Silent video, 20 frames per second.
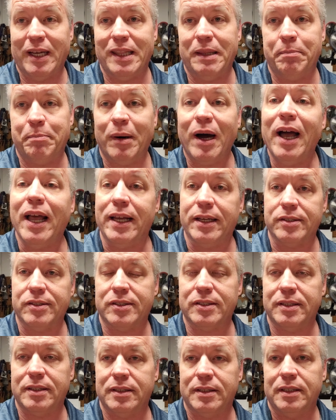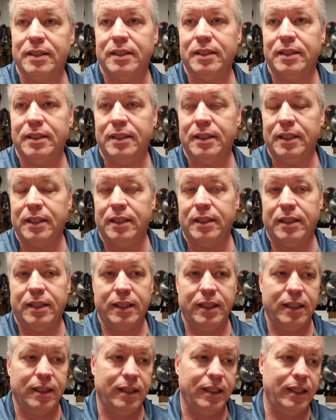by the BIOS.
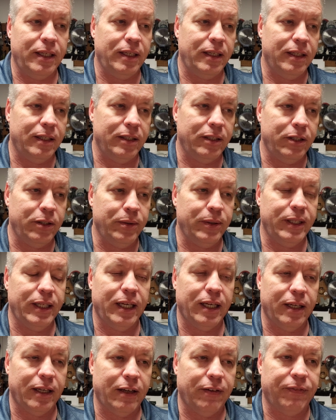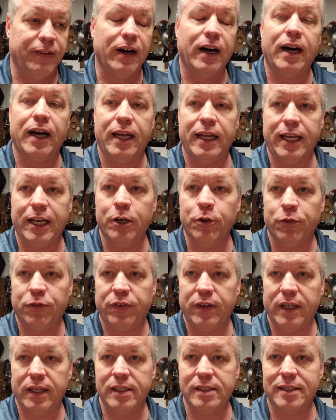The UEFI
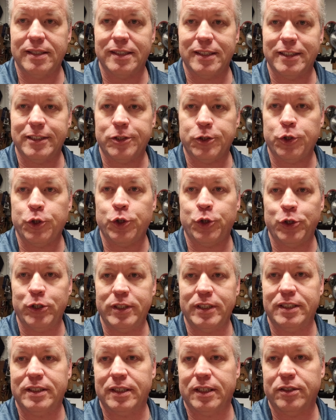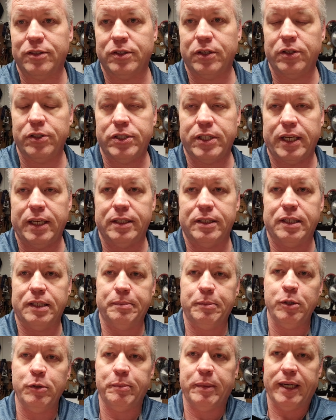interface couldn't associate it to
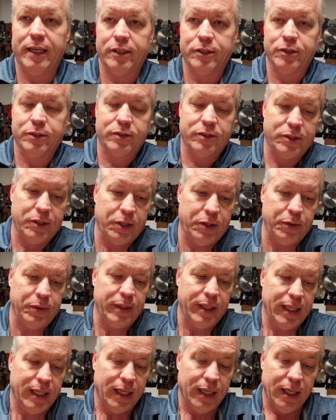the boot manager, so